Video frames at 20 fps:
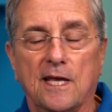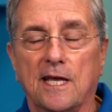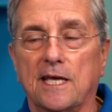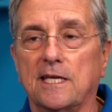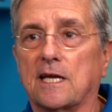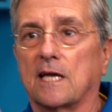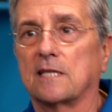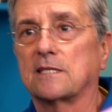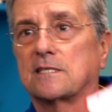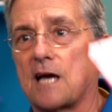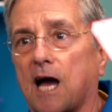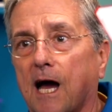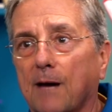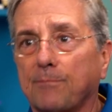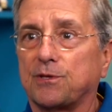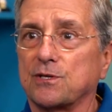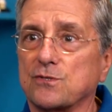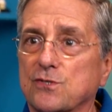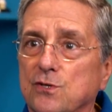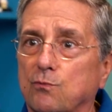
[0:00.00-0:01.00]
And on
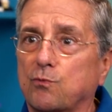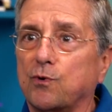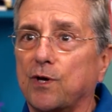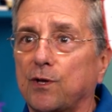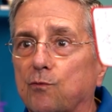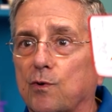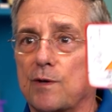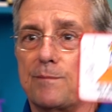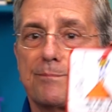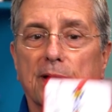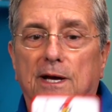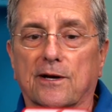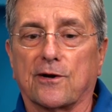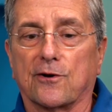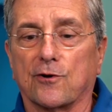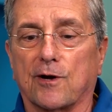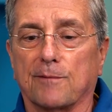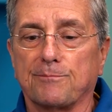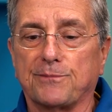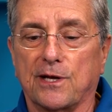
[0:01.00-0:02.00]
top, there's a woody
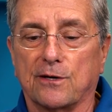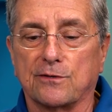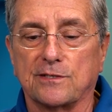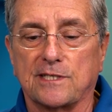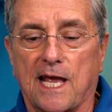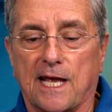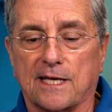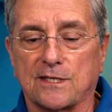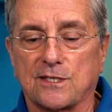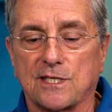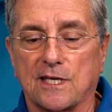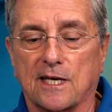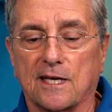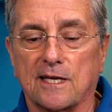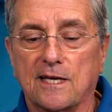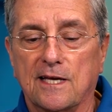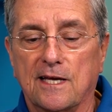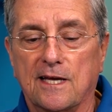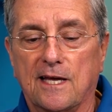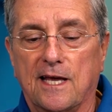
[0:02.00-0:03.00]
woodpecker up there
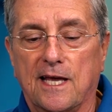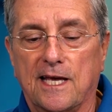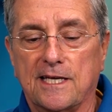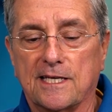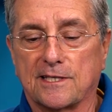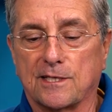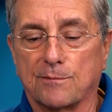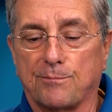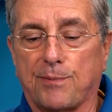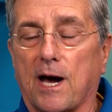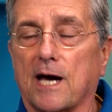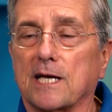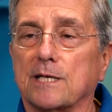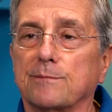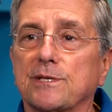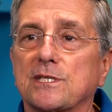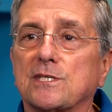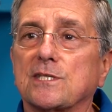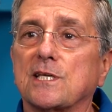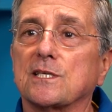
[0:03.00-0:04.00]
dancing. And at the
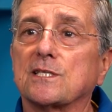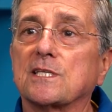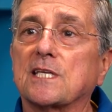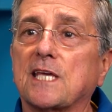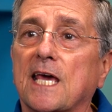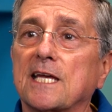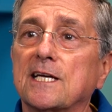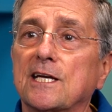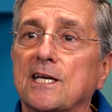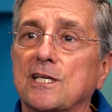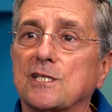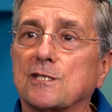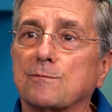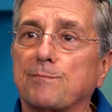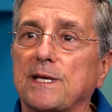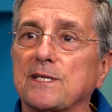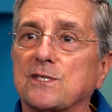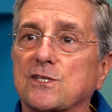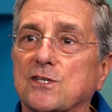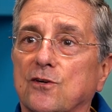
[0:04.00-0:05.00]
bottom, it says Kennedy
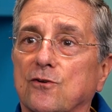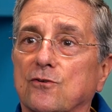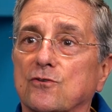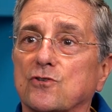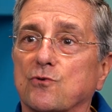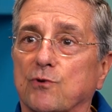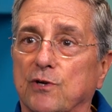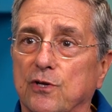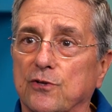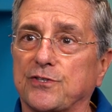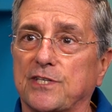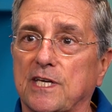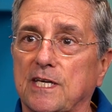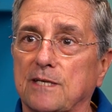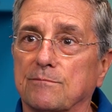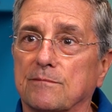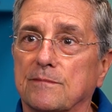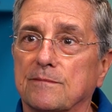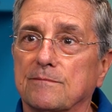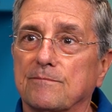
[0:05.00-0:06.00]
Space Center Drill
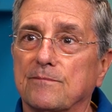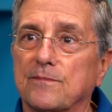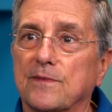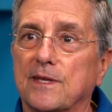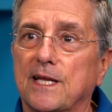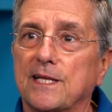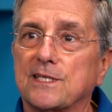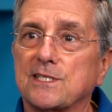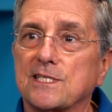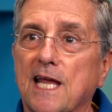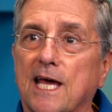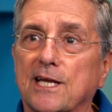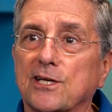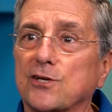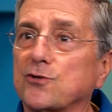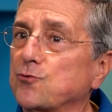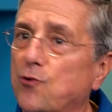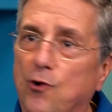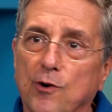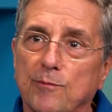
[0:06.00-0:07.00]
Team it's not a
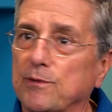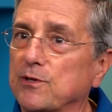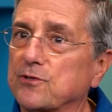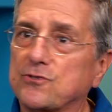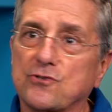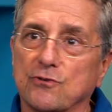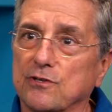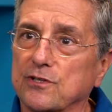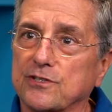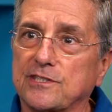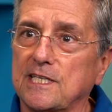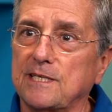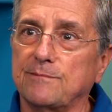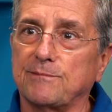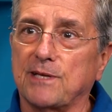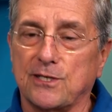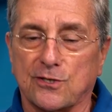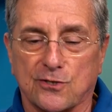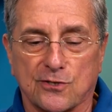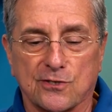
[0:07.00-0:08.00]
normal drill team
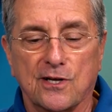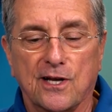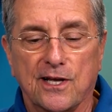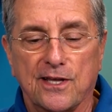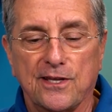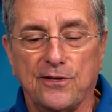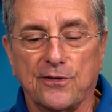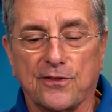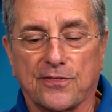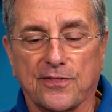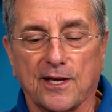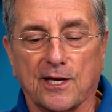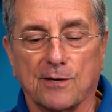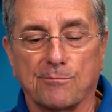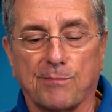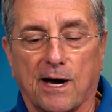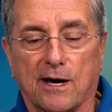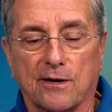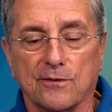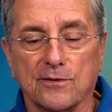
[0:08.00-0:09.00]
that you you think
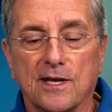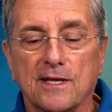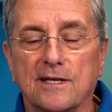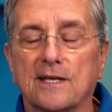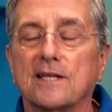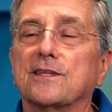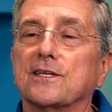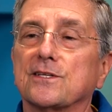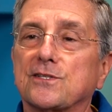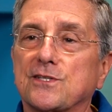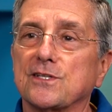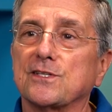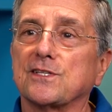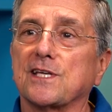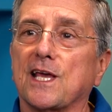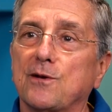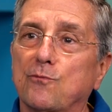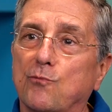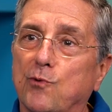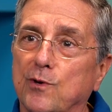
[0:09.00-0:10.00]
about. This is
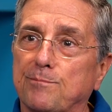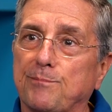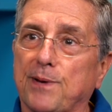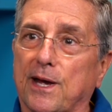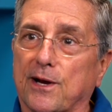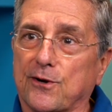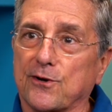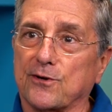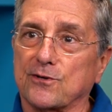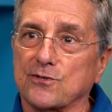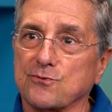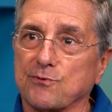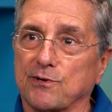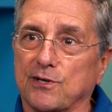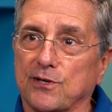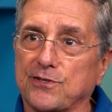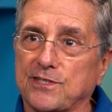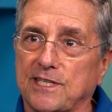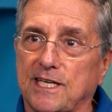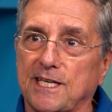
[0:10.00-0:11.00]
a woodpecker
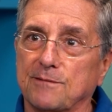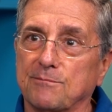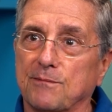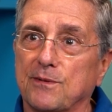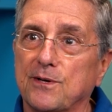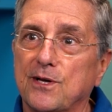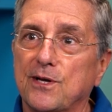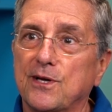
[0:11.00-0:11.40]
drill team.